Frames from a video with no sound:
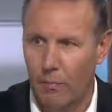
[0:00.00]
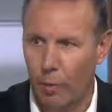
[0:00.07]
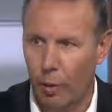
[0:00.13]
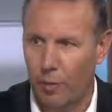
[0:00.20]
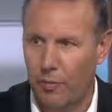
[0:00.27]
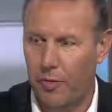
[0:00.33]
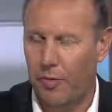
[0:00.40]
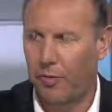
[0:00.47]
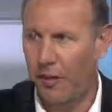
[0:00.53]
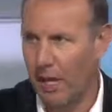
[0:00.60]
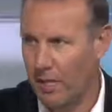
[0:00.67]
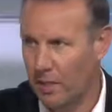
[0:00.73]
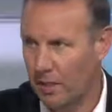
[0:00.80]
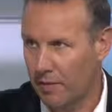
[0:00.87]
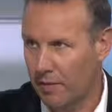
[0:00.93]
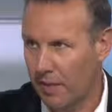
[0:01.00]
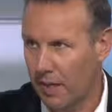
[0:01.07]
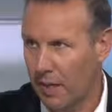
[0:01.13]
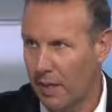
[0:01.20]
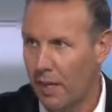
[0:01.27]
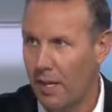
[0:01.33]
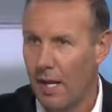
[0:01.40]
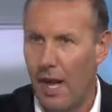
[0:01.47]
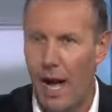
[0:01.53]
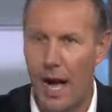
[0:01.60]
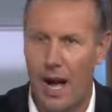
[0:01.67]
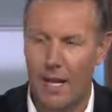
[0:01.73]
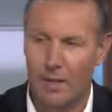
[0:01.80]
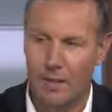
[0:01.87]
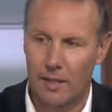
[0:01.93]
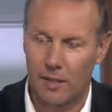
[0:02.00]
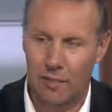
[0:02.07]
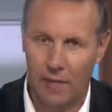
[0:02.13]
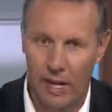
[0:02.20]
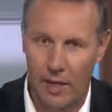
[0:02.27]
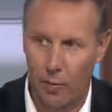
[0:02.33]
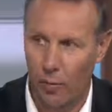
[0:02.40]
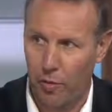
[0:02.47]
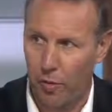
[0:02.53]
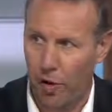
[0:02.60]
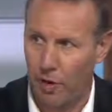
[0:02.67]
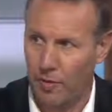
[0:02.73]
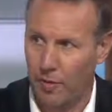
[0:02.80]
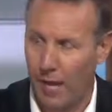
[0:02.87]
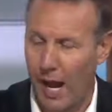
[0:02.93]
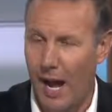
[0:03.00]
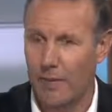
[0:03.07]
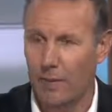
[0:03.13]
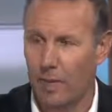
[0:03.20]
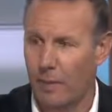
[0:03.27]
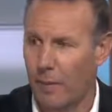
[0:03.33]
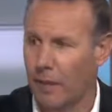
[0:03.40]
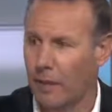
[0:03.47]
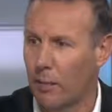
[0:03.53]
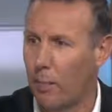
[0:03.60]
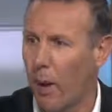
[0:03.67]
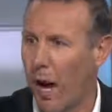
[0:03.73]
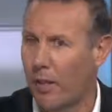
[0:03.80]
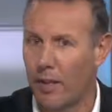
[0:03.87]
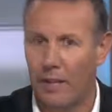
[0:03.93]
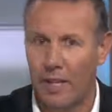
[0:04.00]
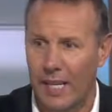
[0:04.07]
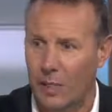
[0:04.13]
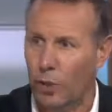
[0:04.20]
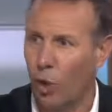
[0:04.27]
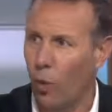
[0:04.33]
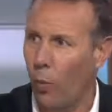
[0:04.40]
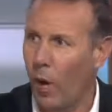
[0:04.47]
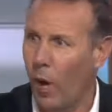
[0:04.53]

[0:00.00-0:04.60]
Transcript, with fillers: both defensively and in the final third and in the middle of the park, that they do